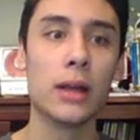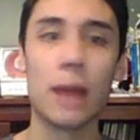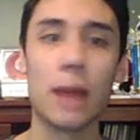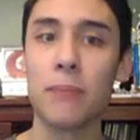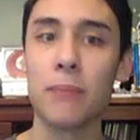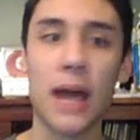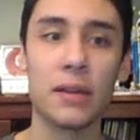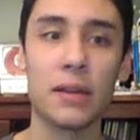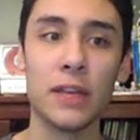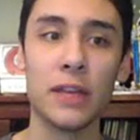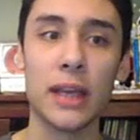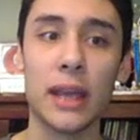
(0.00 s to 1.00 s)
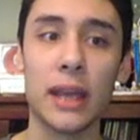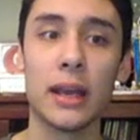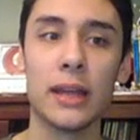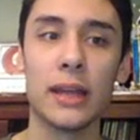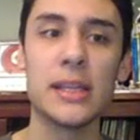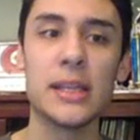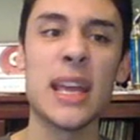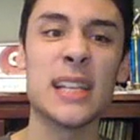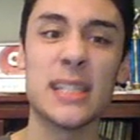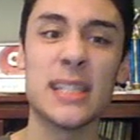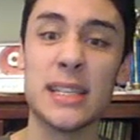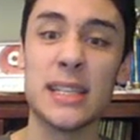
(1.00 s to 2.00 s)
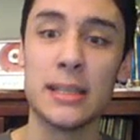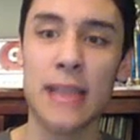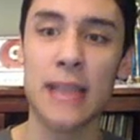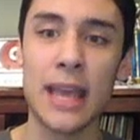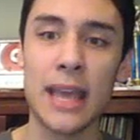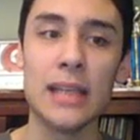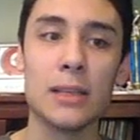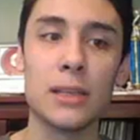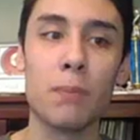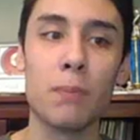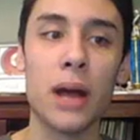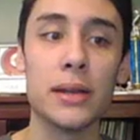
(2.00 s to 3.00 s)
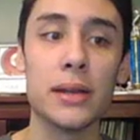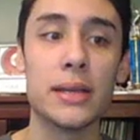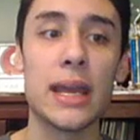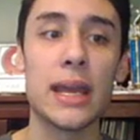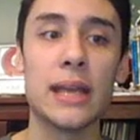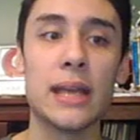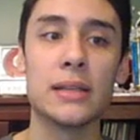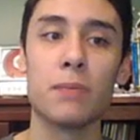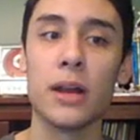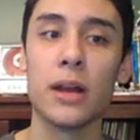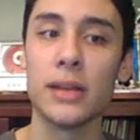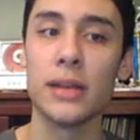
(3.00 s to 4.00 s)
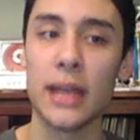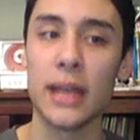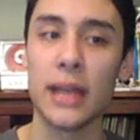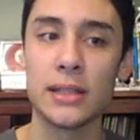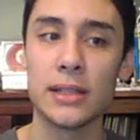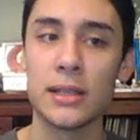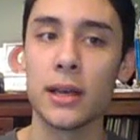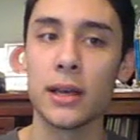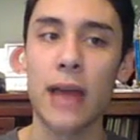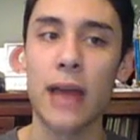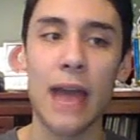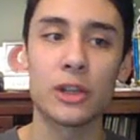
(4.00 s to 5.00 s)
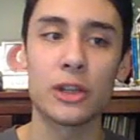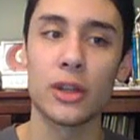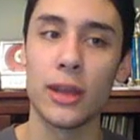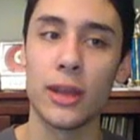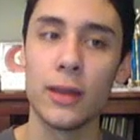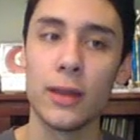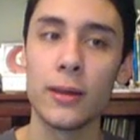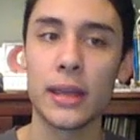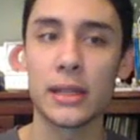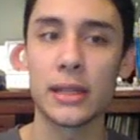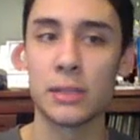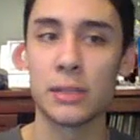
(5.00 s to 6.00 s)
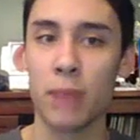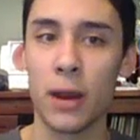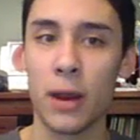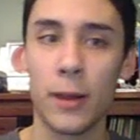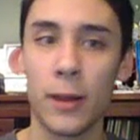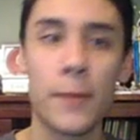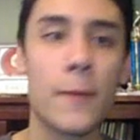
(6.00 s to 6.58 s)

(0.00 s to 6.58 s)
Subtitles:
I'm not even kidding. It takes days upon days upon days to actually get this berry.